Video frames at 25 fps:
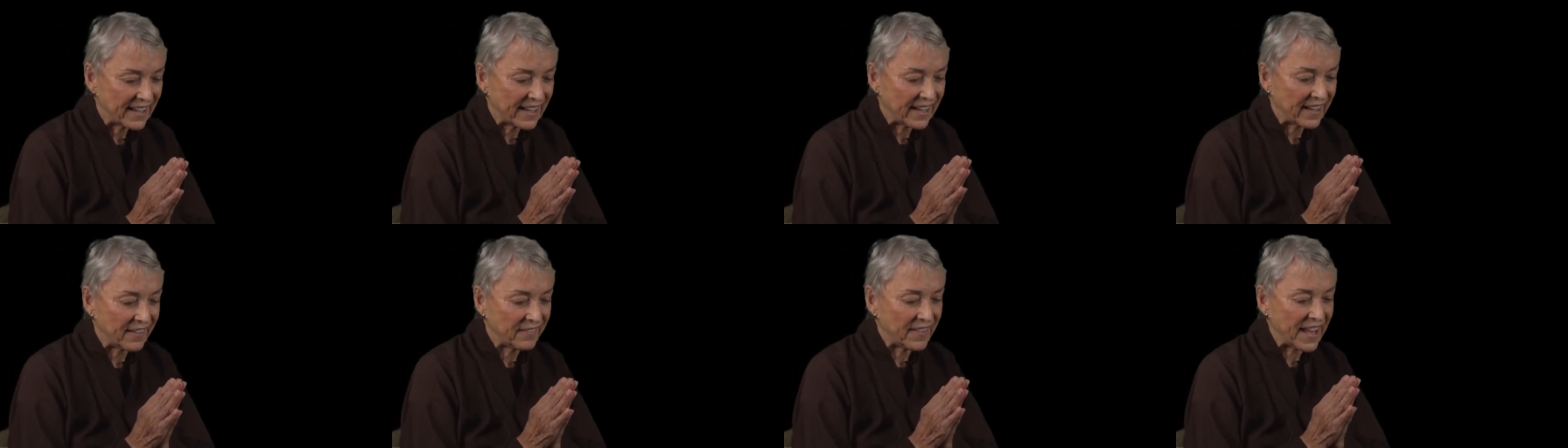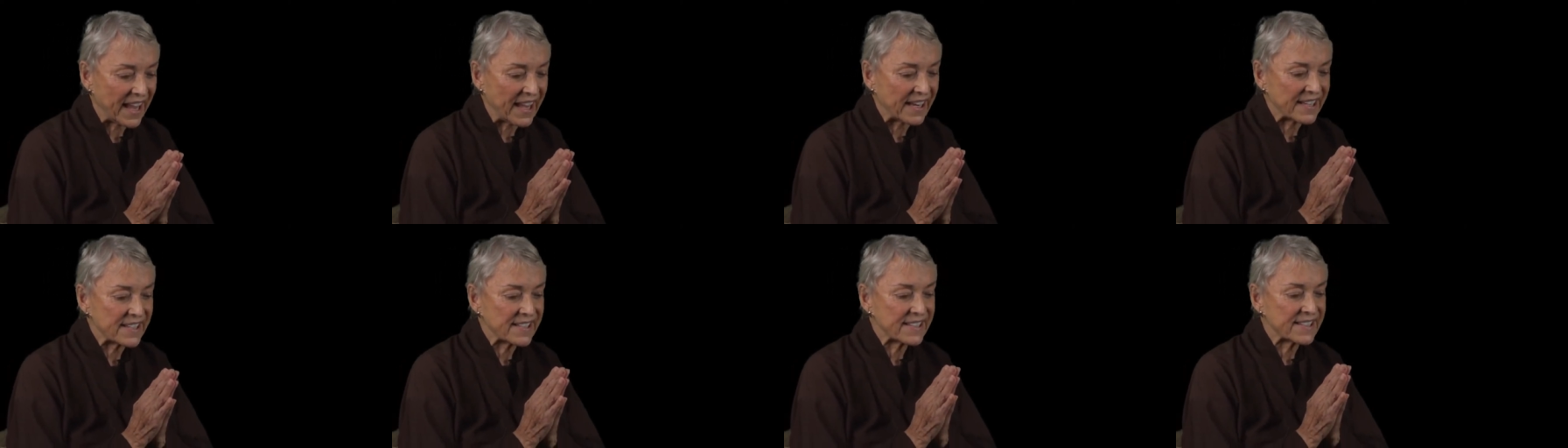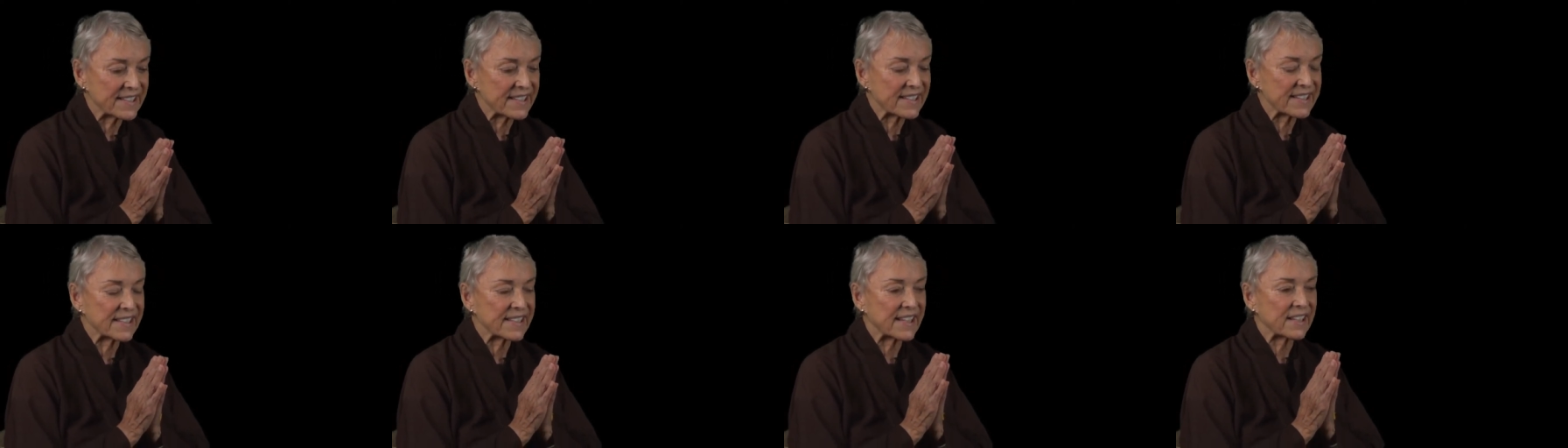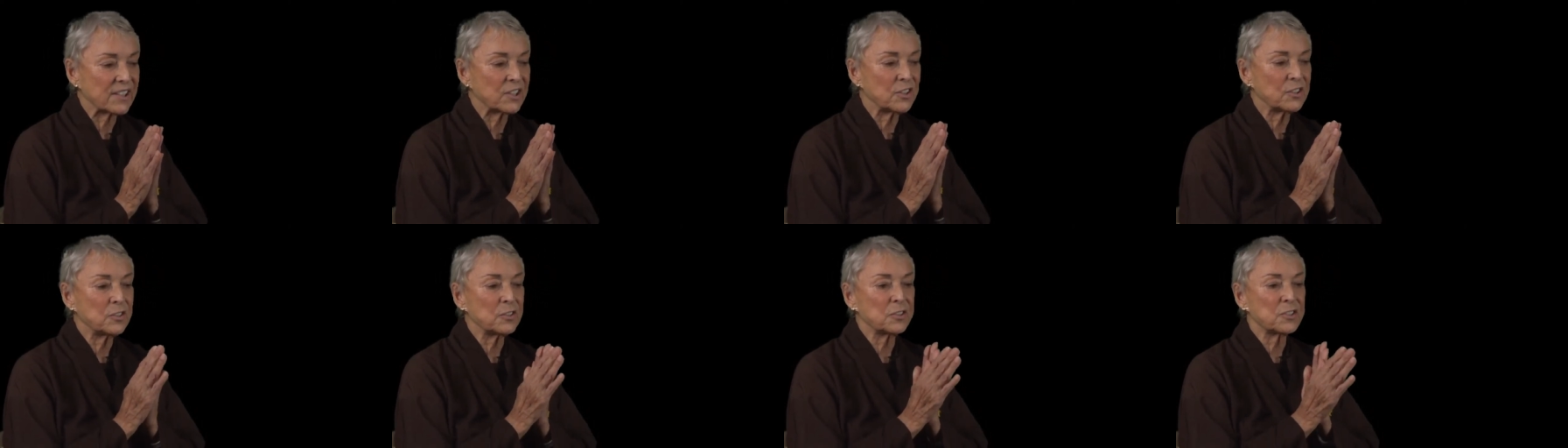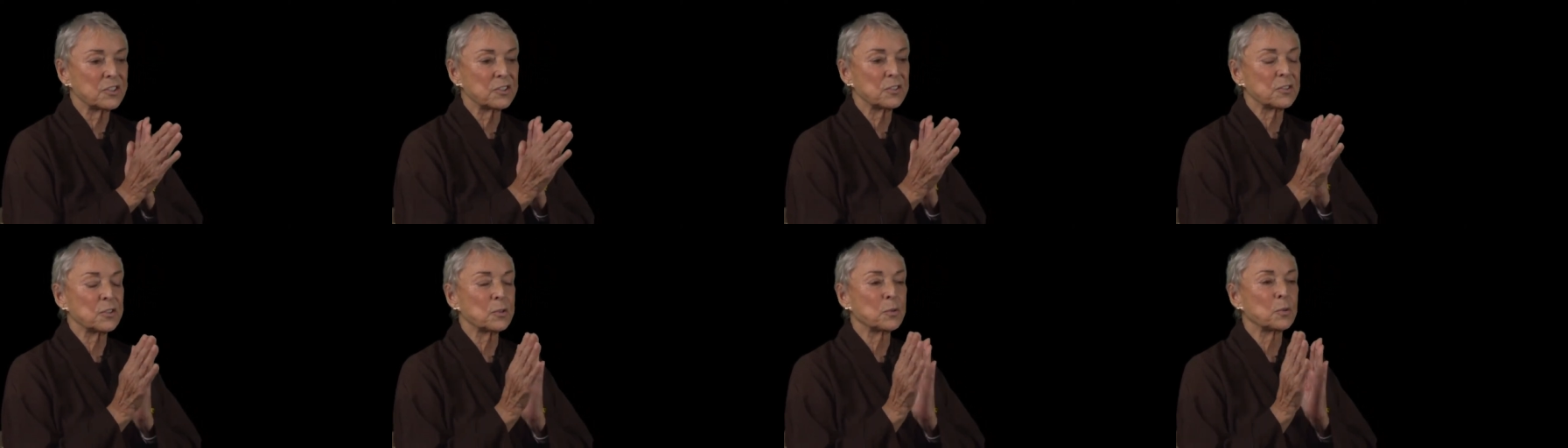and that is the signal
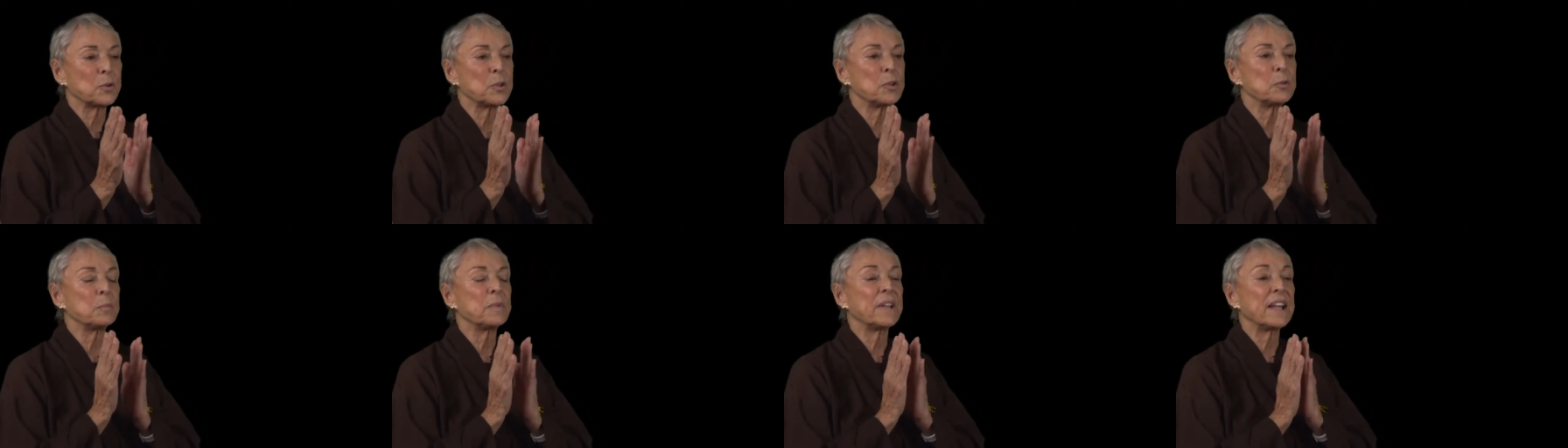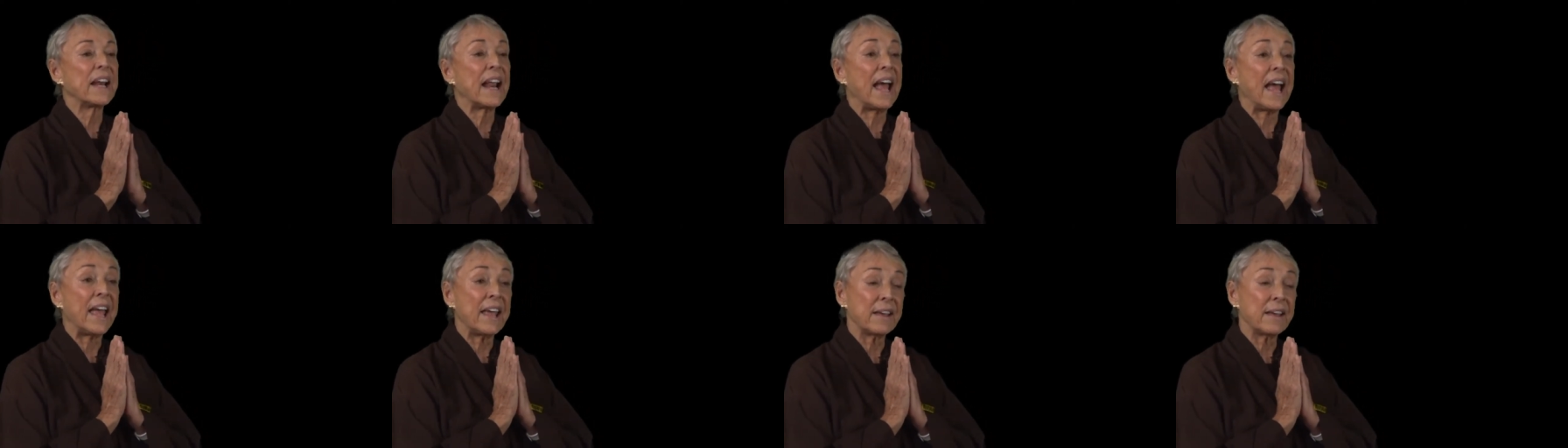to the group that I